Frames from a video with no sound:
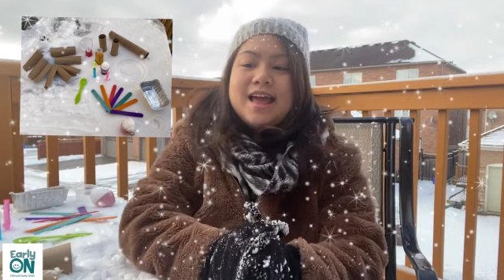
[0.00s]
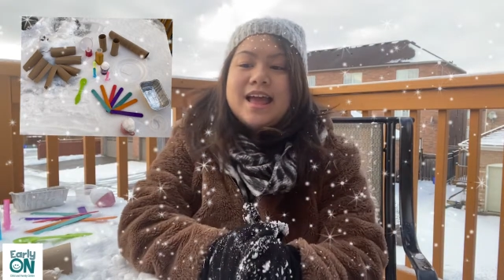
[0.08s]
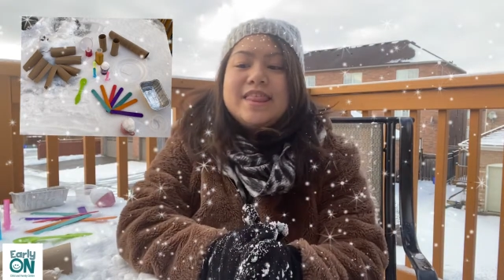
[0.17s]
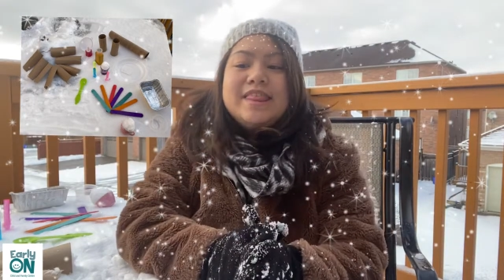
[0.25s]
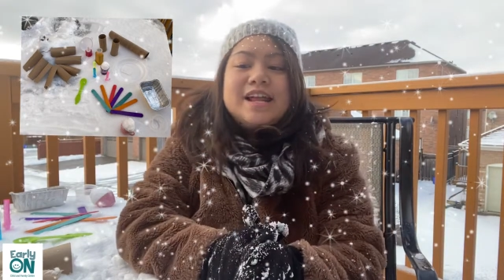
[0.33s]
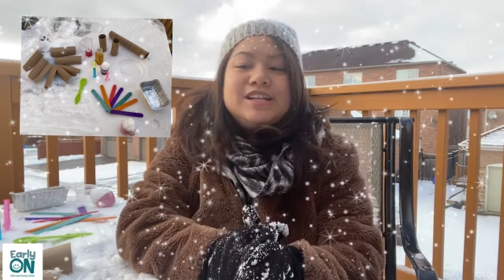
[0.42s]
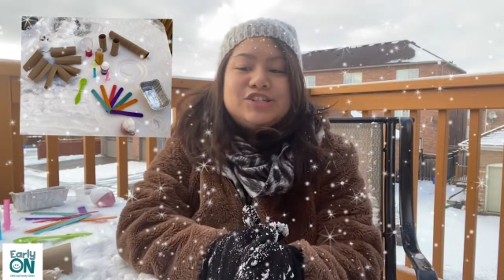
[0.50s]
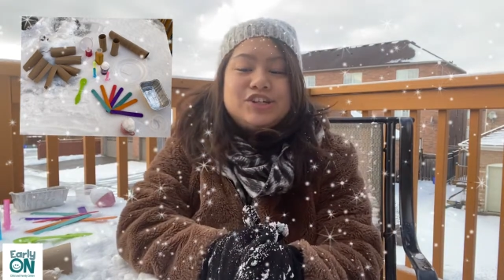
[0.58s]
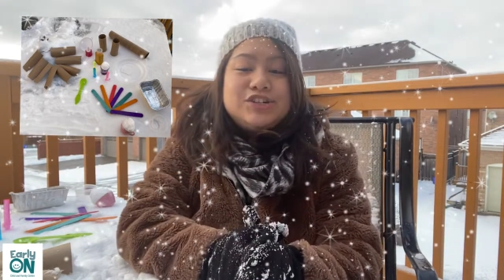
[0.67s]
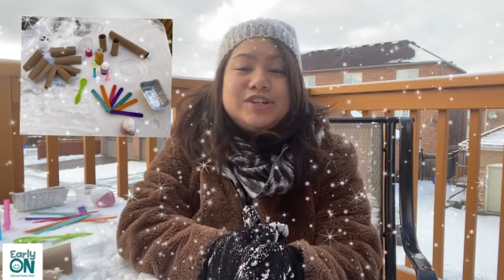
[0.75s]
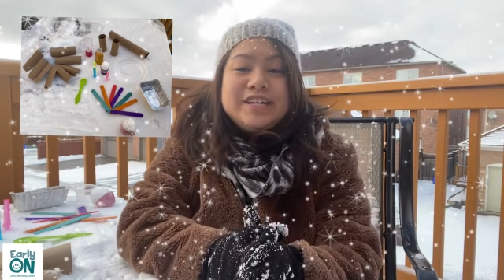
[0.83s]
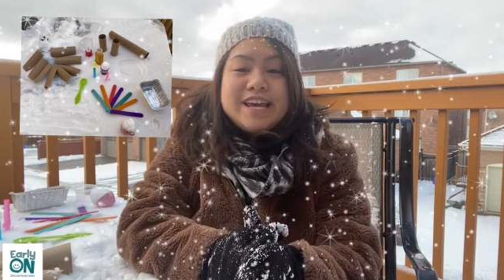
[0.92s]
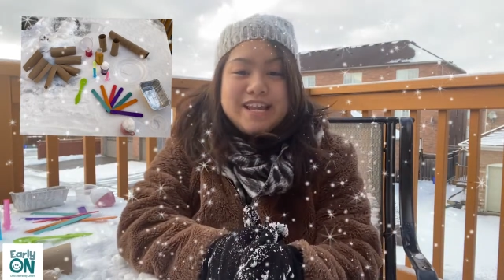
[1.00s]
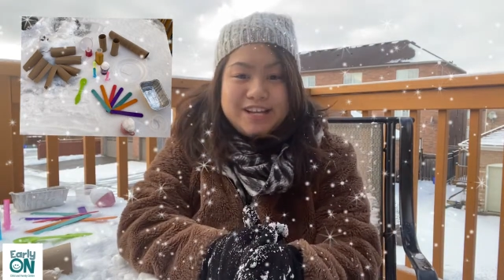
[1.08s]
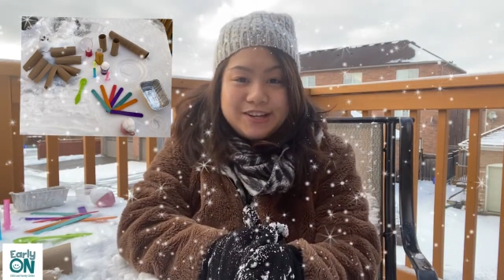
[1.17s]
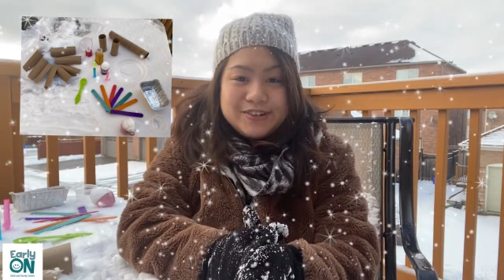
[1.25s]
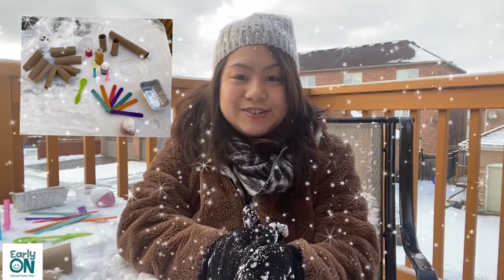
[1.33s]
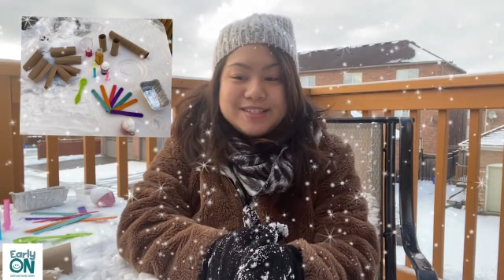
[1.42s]
that children
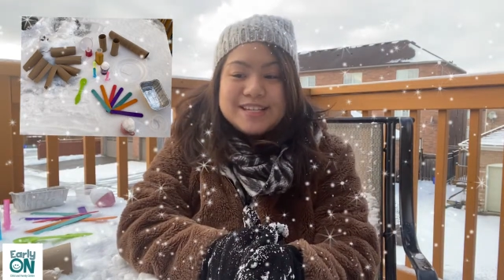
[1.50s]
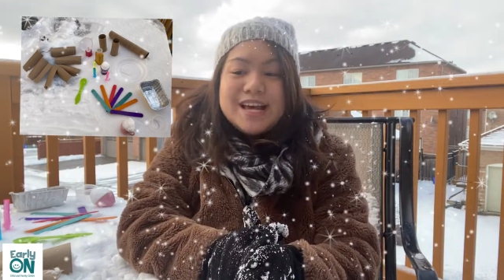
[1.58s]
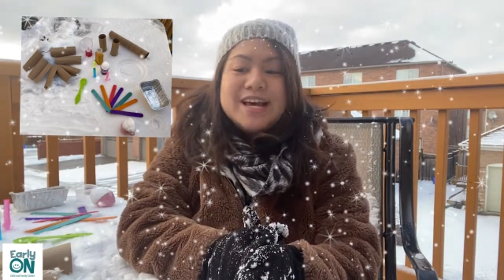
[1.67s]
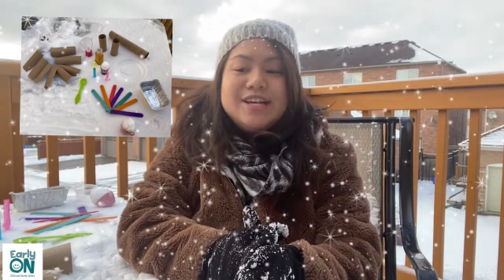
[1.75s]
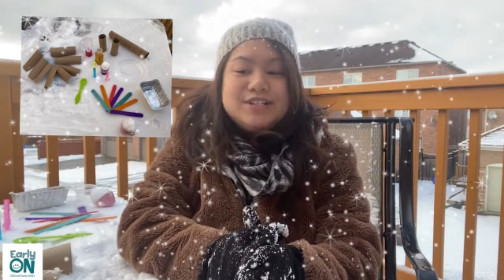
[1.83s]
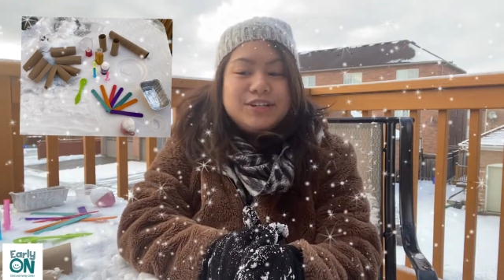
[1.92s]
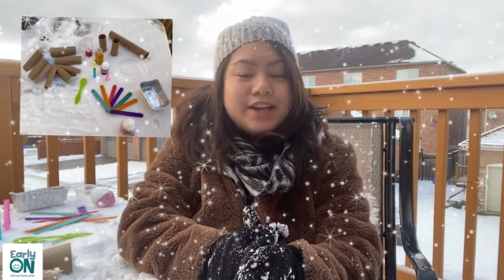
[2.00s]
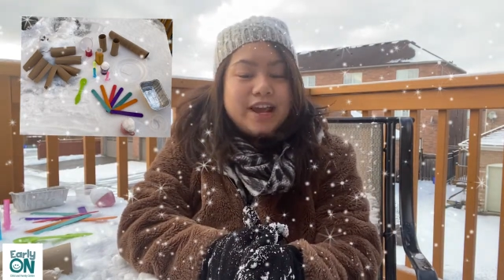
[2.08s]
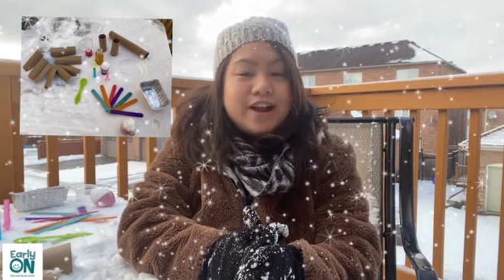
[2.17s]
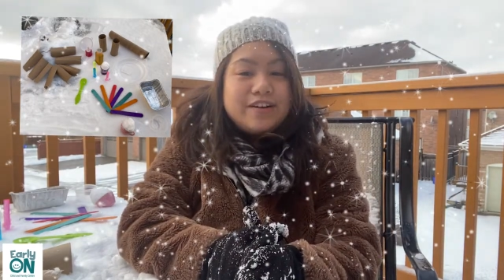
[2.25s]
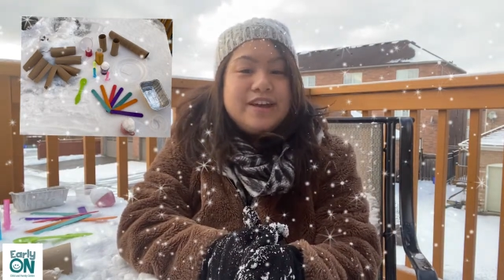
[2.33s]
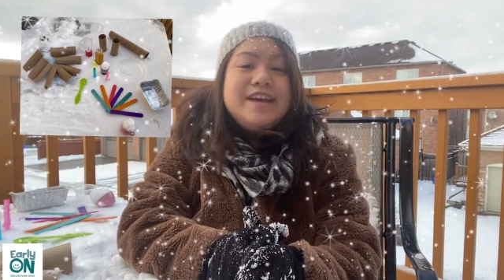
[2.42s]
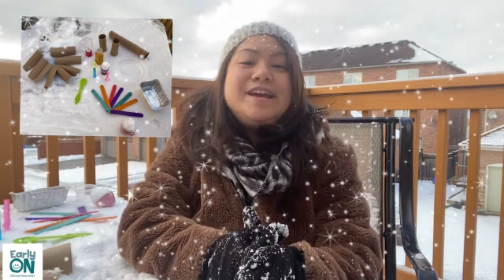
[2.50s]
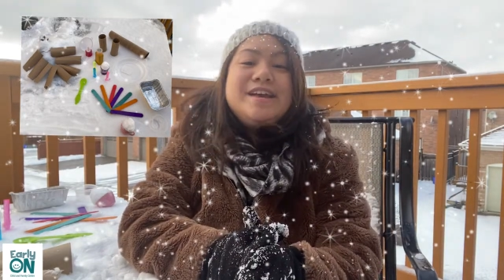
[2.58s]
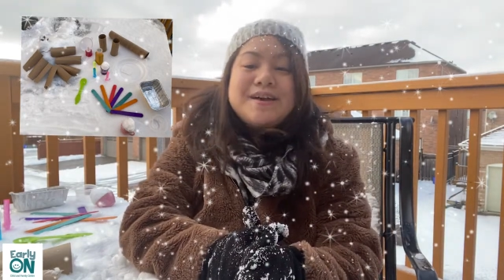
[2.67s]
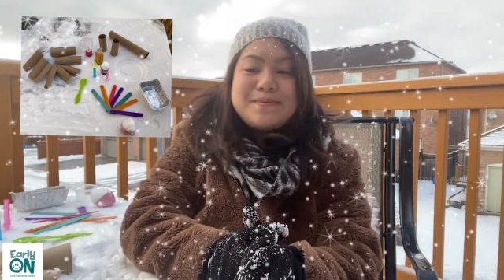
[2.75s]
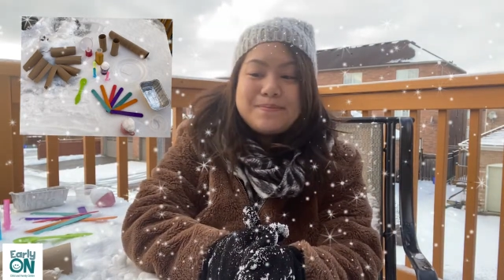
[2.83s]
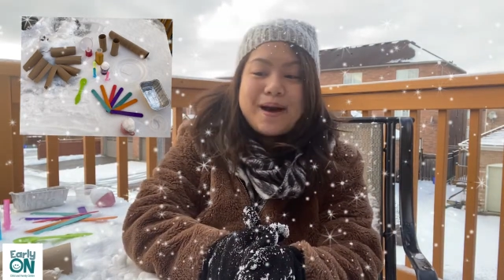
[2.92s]
can use to carry,
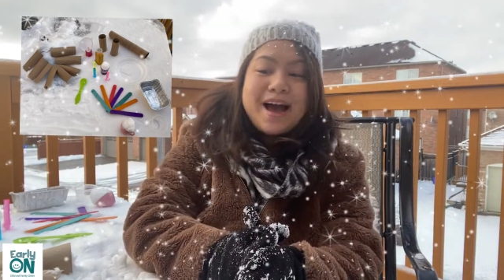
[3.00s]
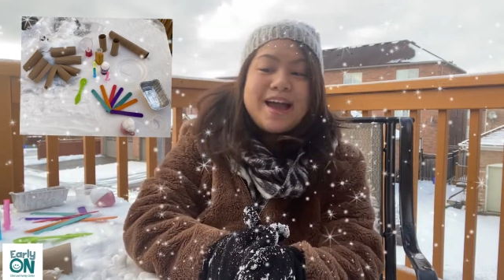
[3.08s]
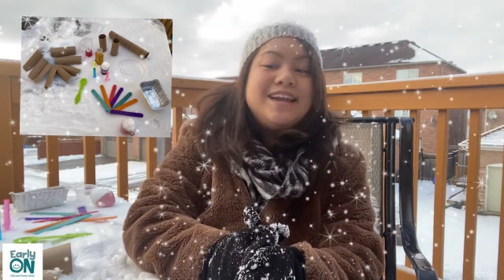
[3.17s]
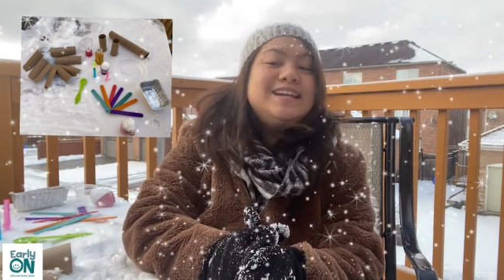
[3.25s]
combine,